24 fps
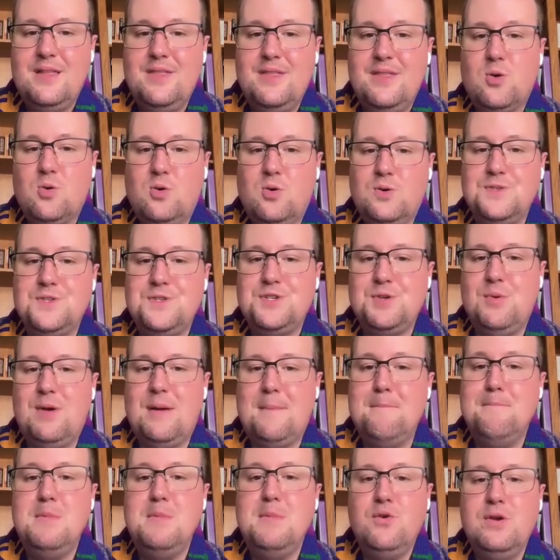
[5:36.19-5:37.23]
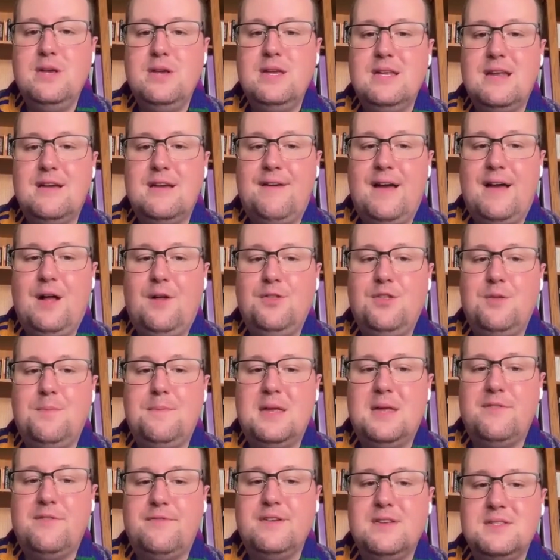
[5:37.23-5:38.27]
there are also a myriad of health
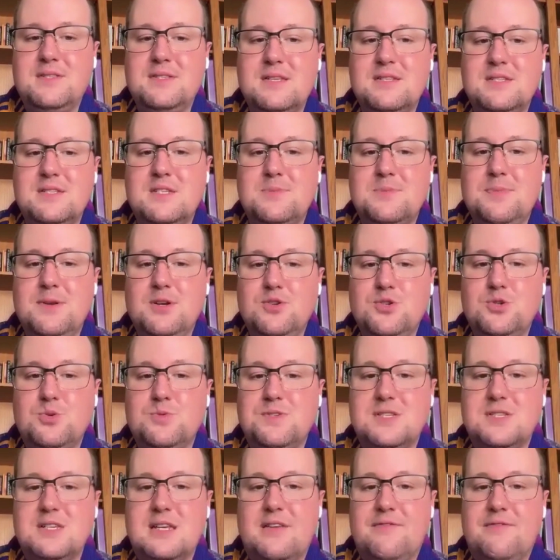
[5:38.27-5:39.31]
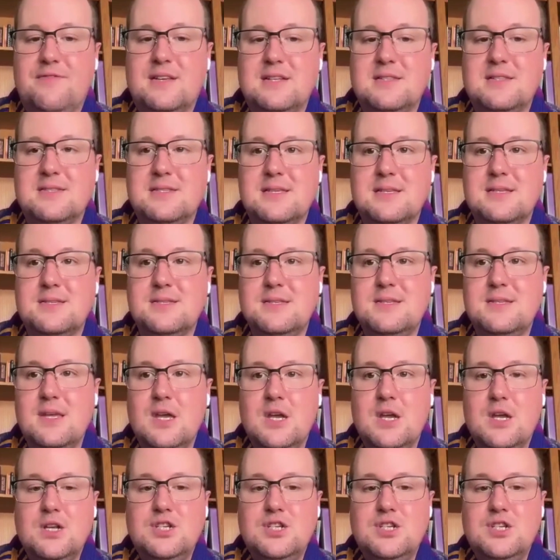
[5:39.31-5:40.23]
benefits and spiritual significances